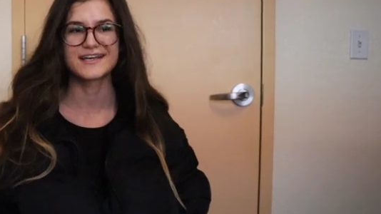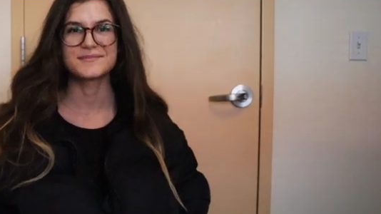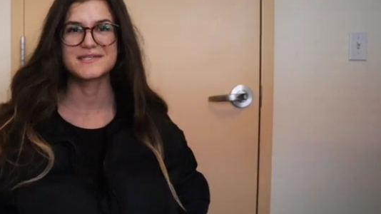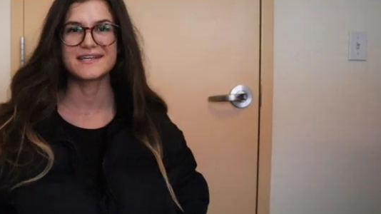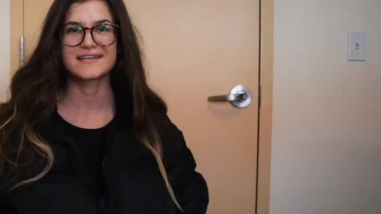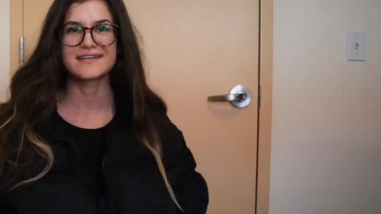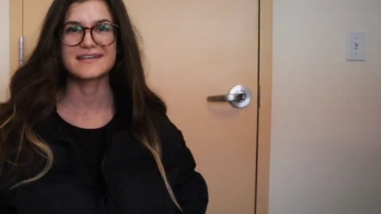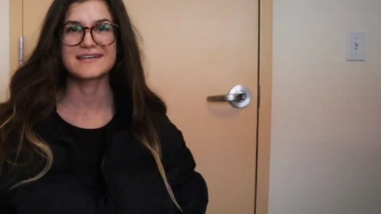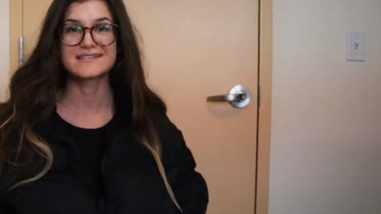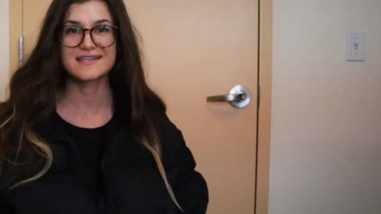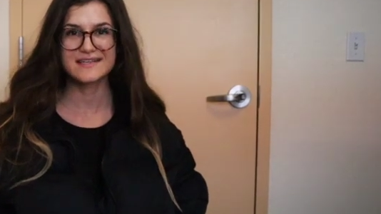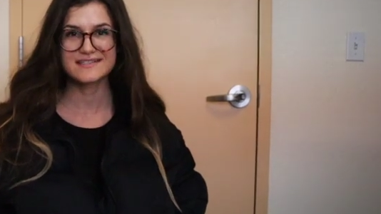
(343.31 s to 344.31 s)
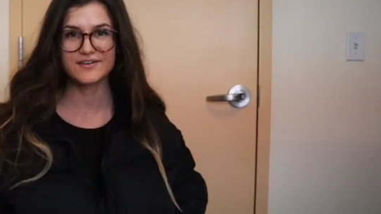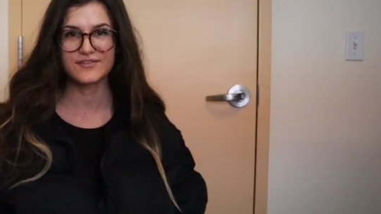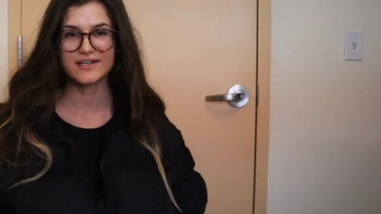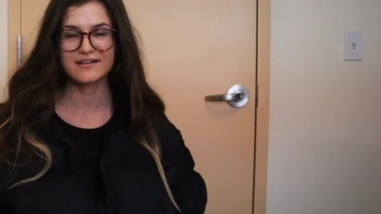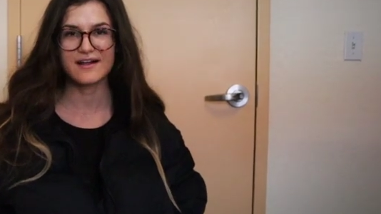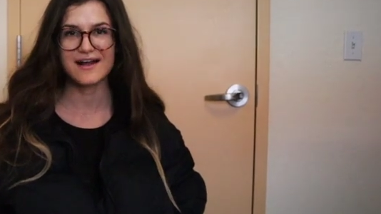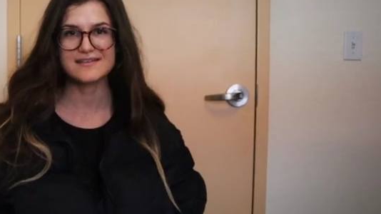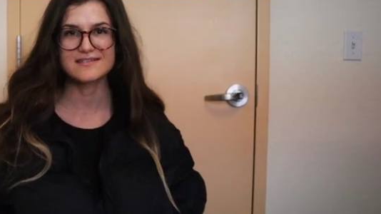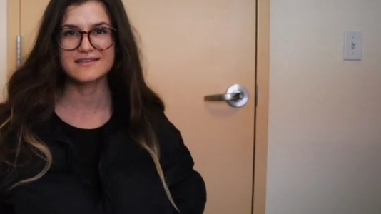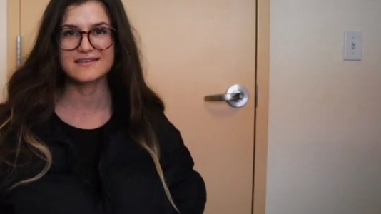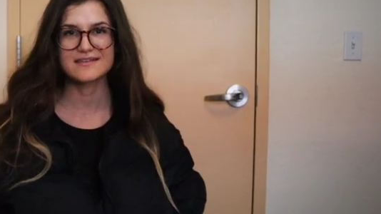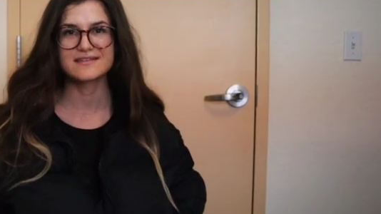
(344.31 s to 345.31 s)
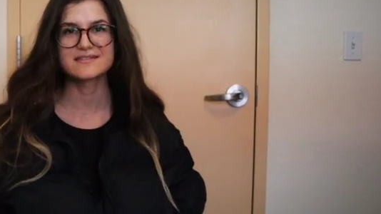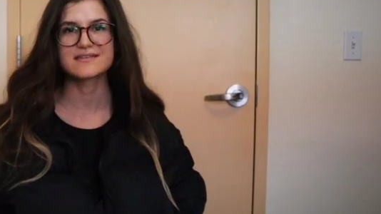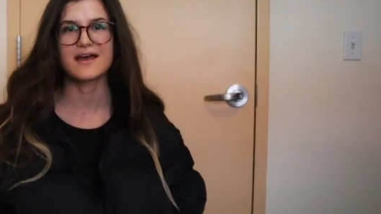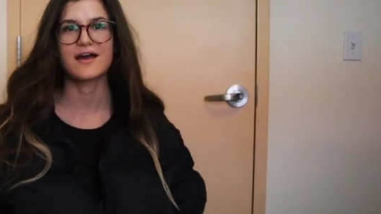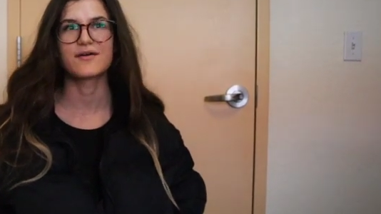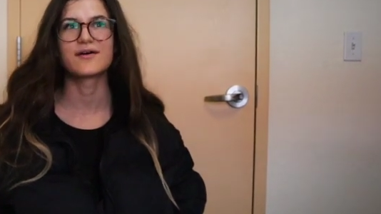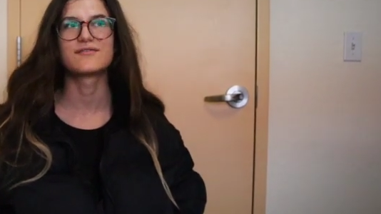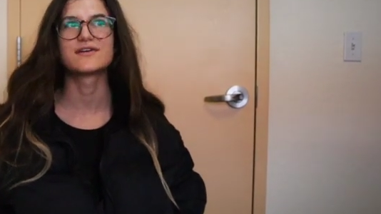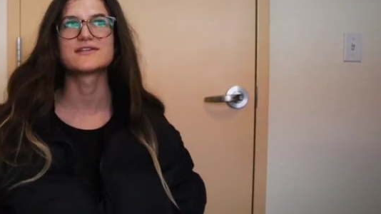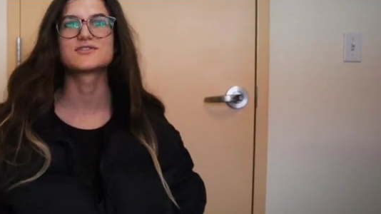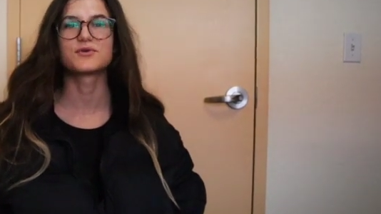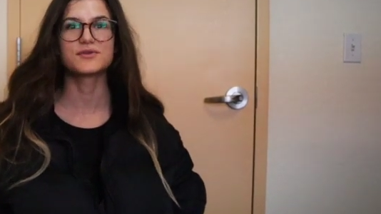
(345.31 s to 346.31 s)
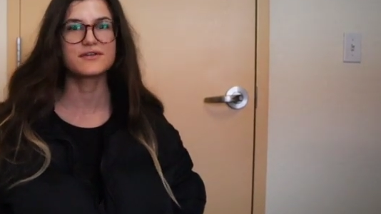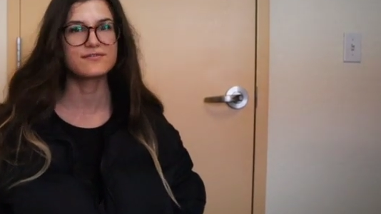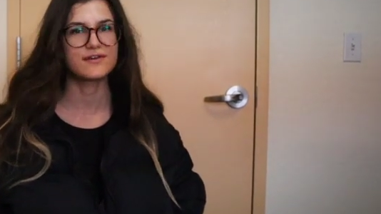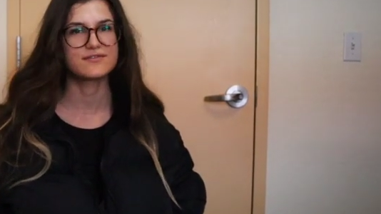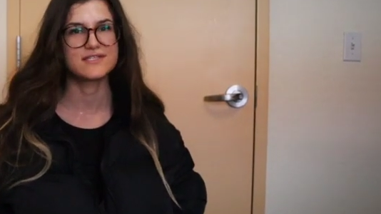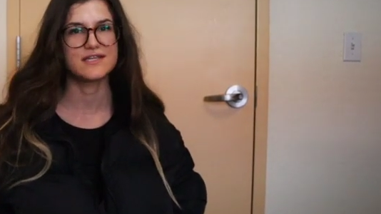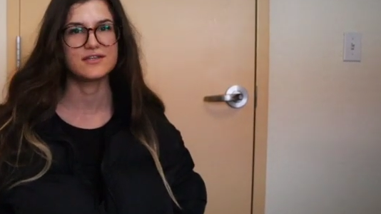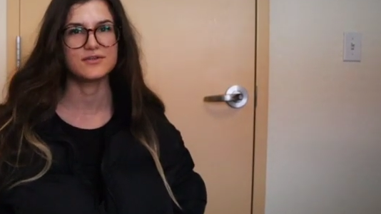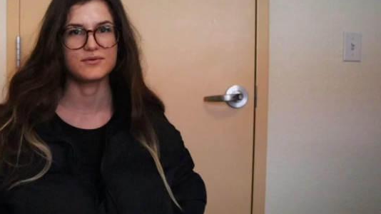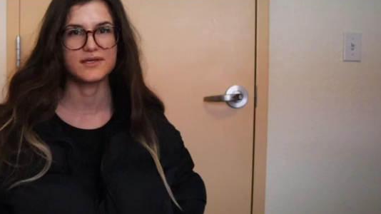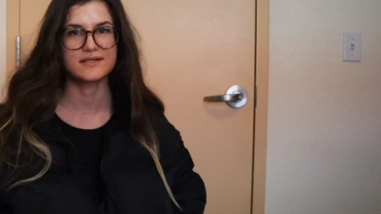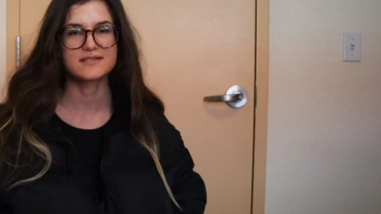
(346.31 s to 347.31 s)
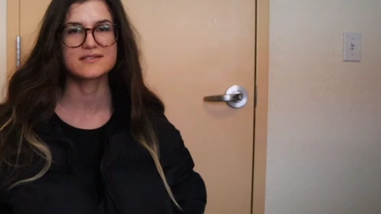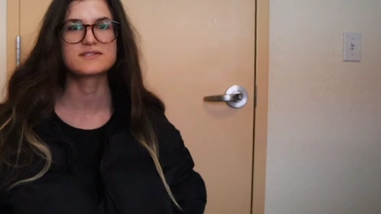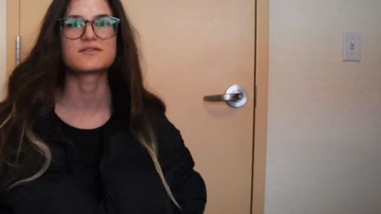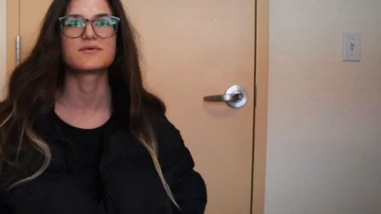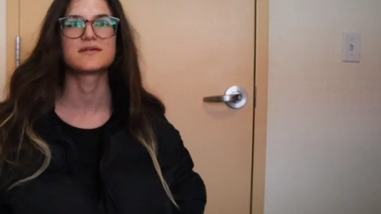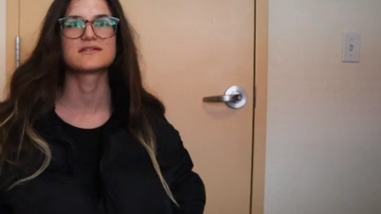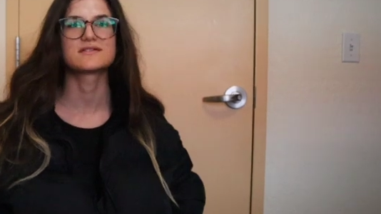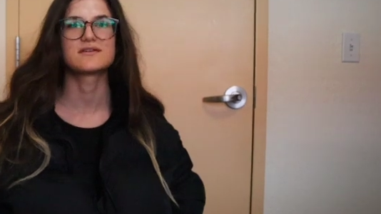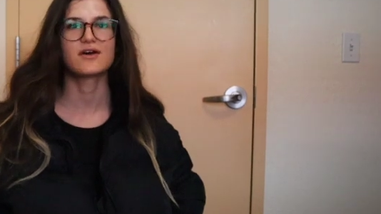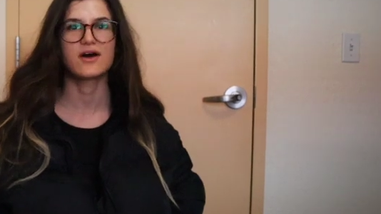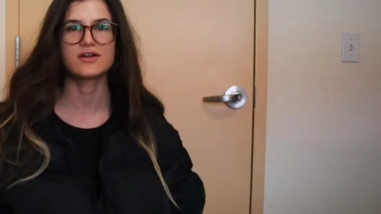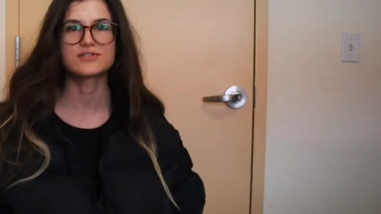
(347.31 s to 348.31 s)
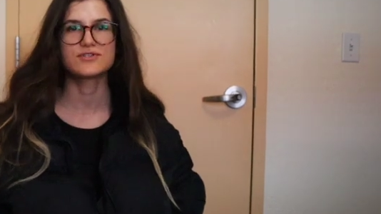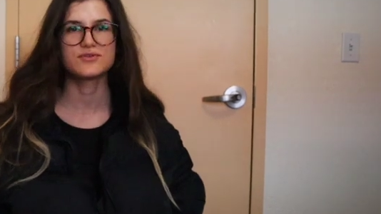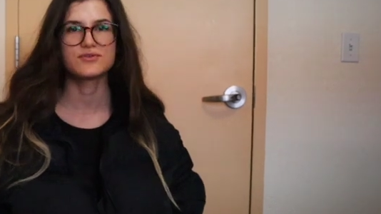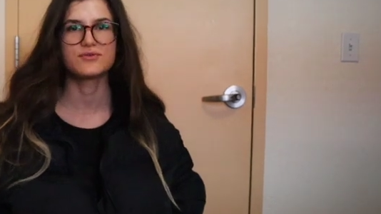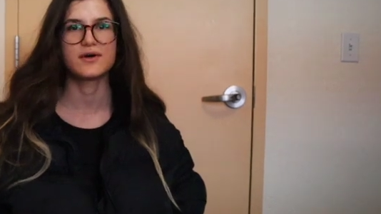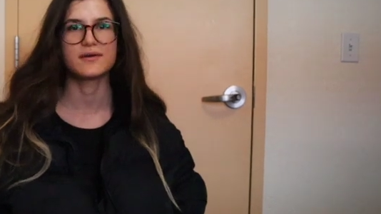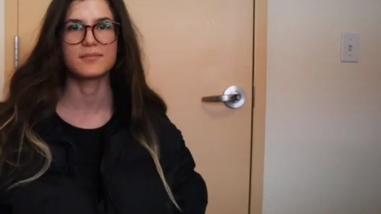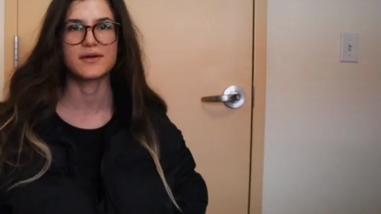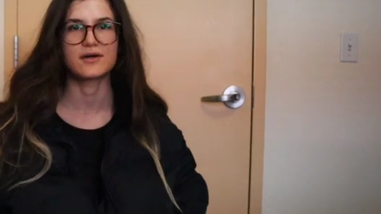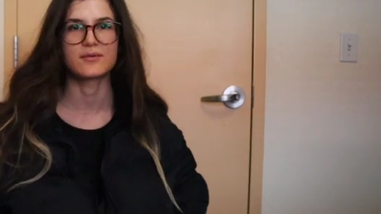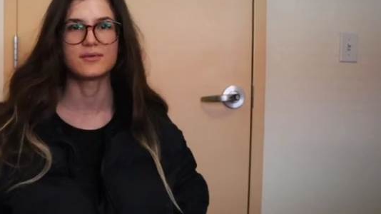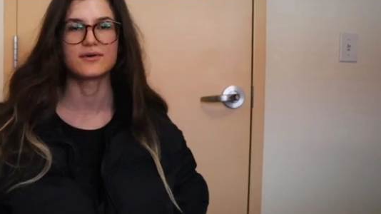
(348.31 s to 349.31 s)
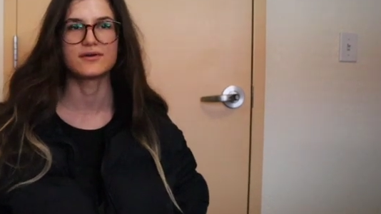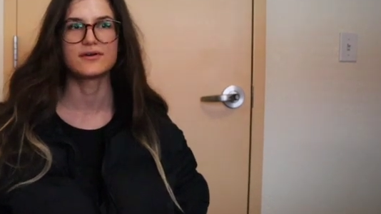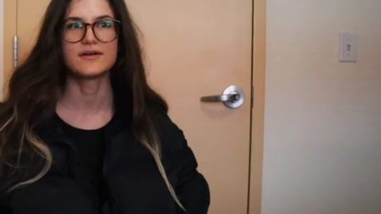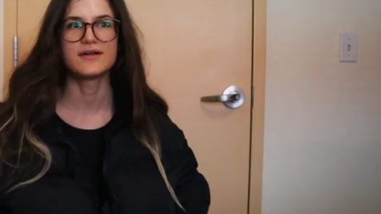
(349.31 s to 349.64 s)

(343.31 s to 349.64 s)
I'm taking 6 different classes. However, it's only 15 units, so it's not too unbearable.